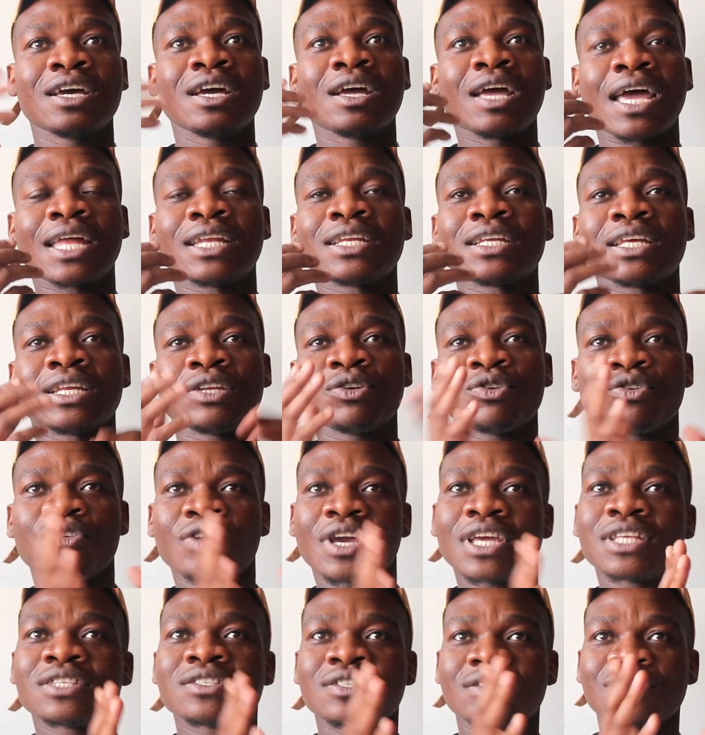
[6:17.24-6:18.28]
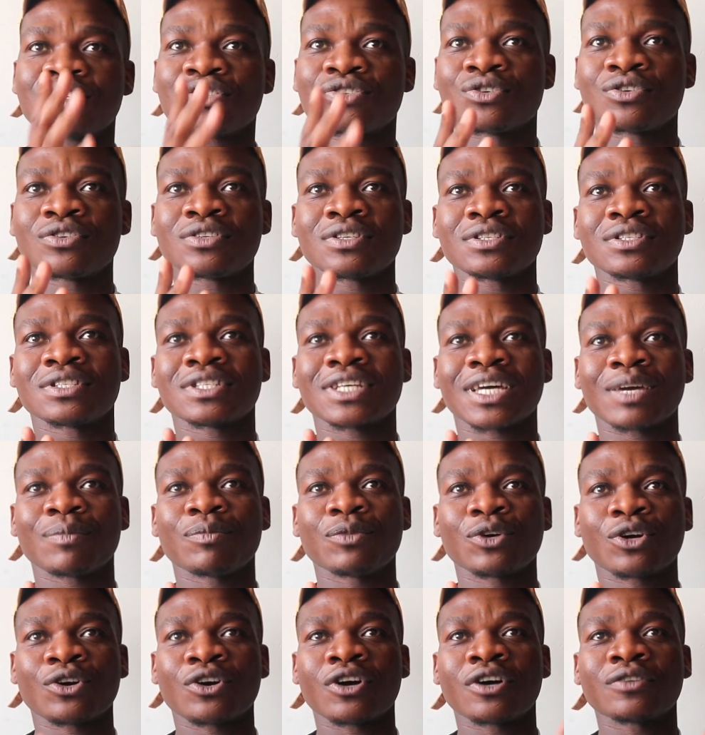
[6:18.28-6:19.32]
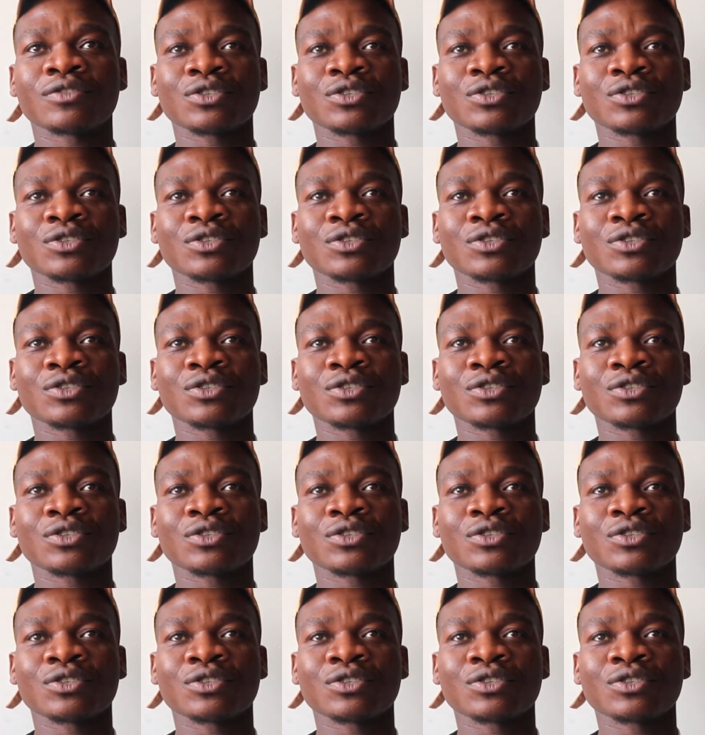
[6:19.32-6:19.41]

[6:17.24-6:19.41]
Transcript: and it created a certain type of craft.